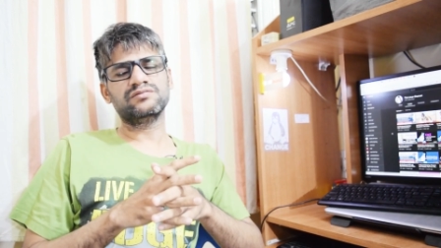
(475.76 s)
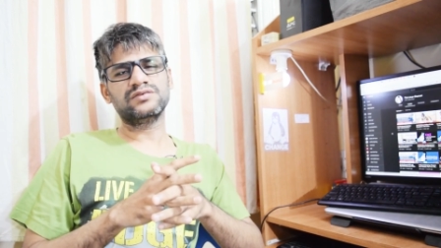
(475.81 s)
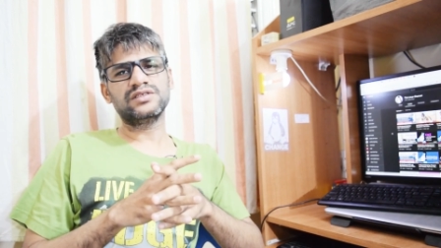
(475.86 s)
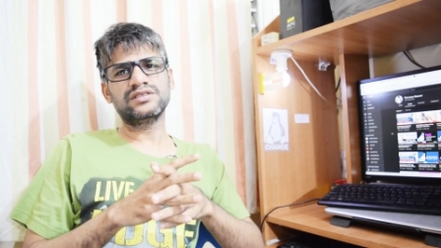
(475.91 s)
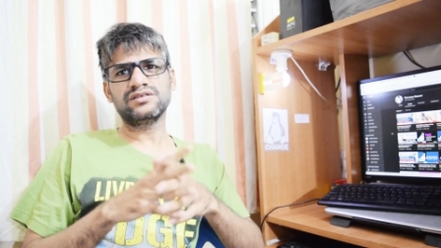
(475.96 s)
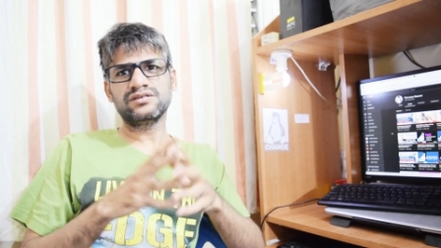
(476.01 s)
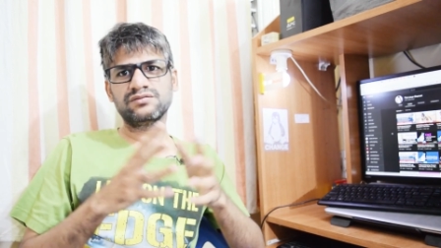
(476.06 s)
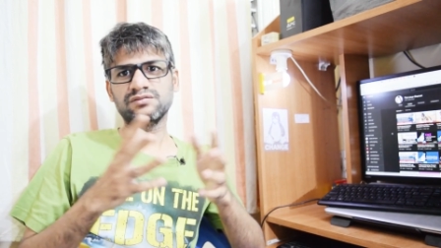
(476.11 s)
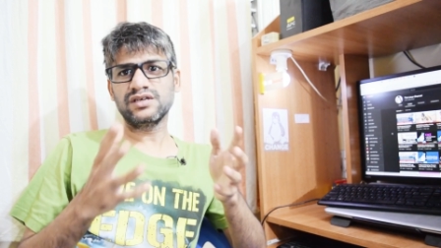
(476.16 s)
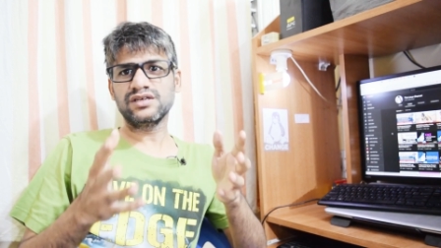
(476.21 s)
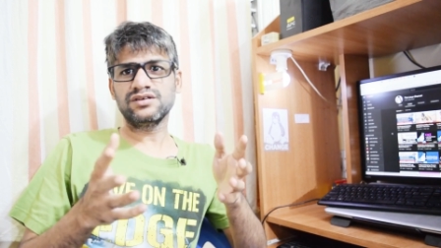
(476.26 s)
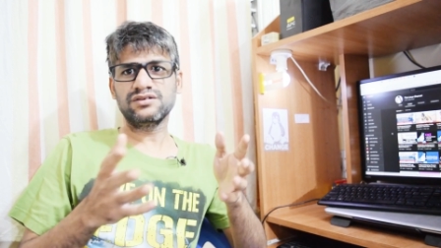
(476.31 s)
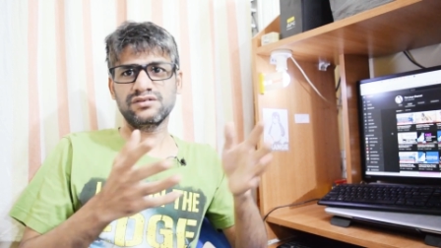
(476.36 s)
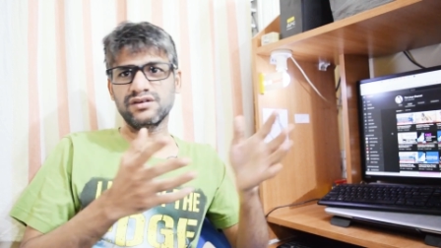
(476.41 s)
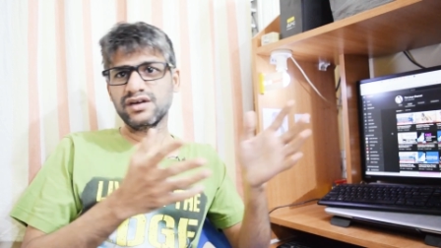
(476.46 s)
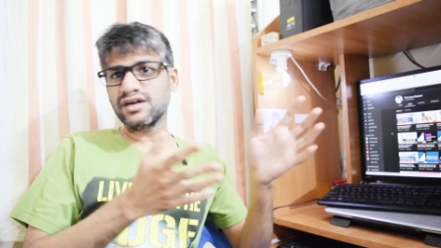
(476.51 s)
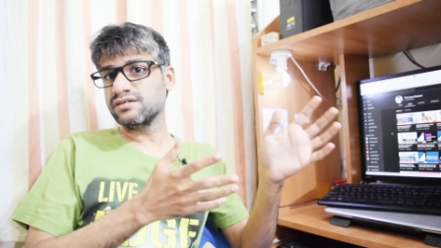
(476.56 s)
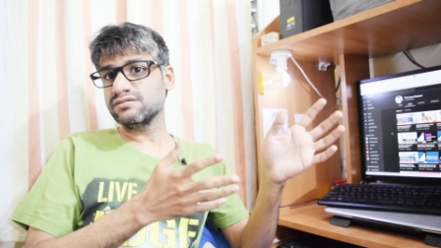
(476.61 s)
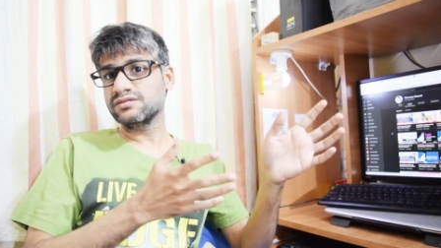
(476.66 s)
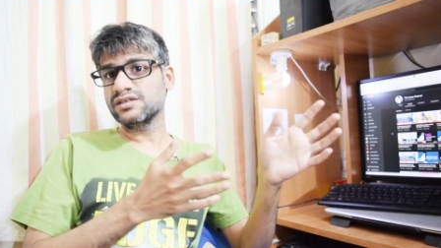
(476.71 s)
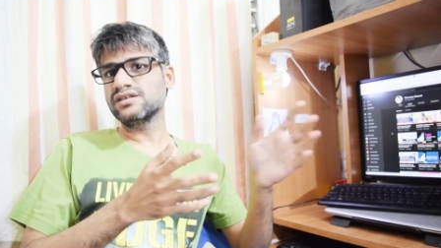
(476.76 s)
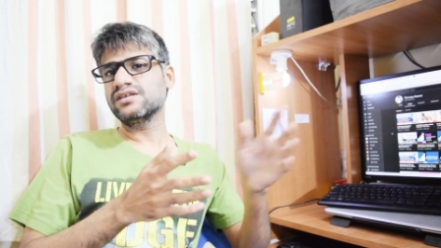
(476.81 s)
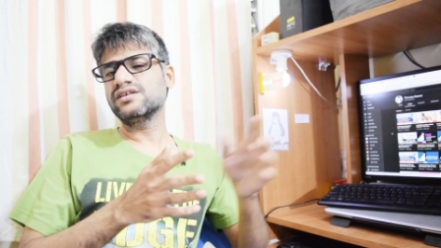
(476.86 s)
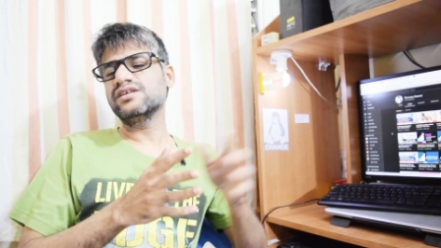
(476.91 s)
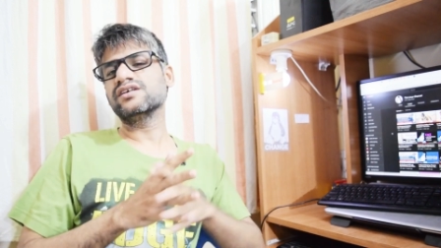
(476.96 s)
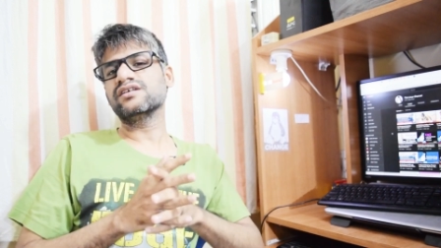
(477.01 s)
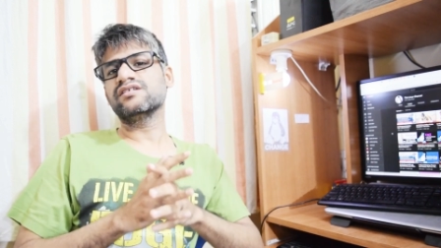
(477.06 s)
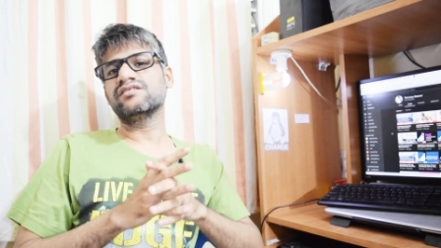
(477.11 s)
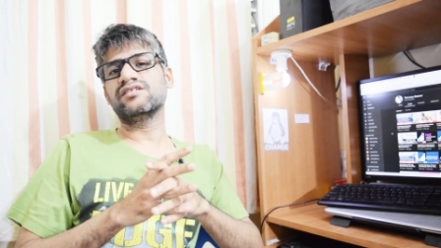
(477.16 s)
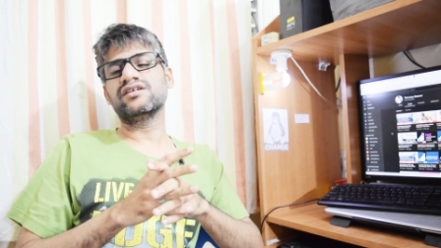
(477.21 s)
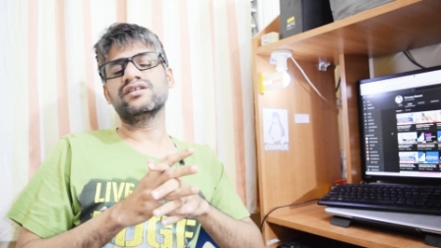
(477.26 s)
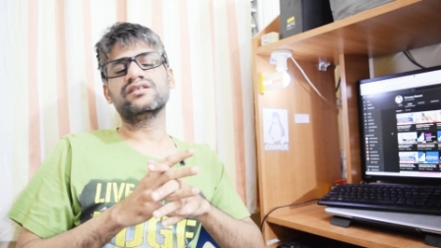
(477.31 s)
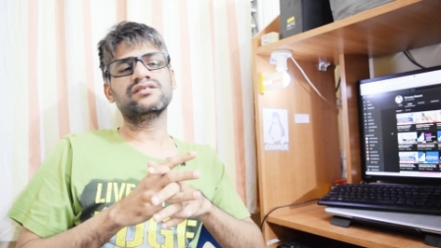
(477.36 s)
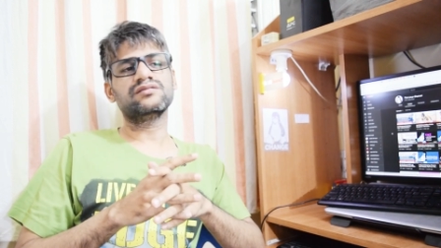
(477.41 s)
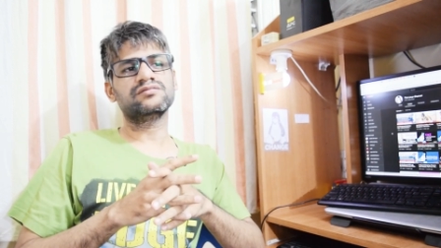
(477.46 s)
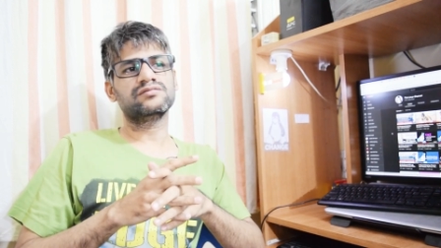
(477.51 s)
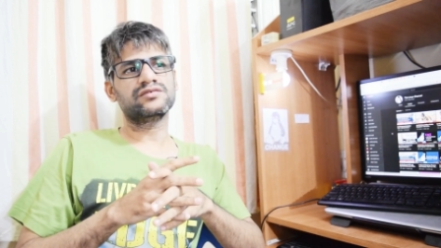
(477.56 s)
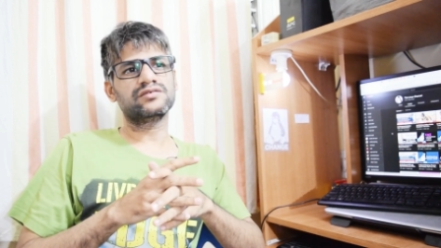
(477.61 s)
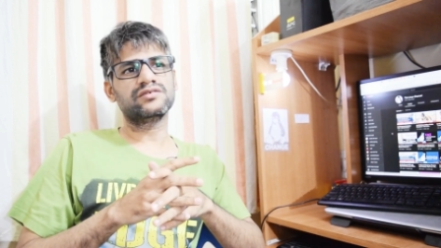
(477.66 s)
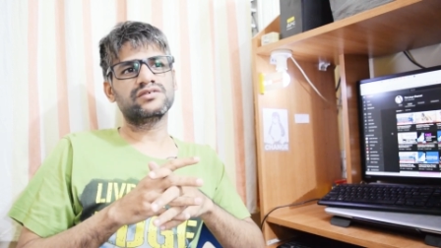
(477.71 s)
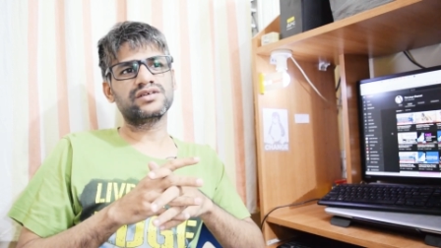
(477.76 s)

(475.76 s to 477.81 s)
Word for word: which is why you have the Linux channel,